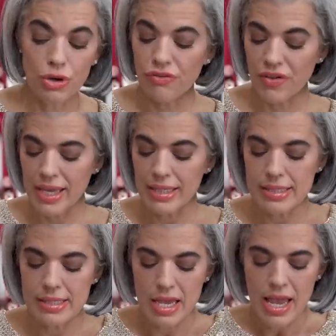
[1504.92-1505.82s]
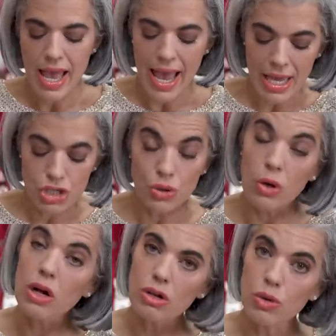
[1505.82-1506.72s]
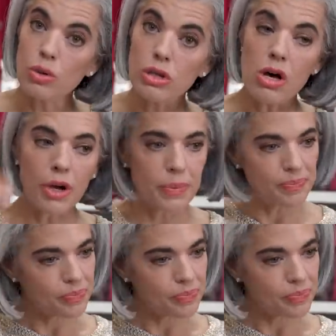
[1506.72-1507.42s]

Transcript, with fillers: your face and your, your look.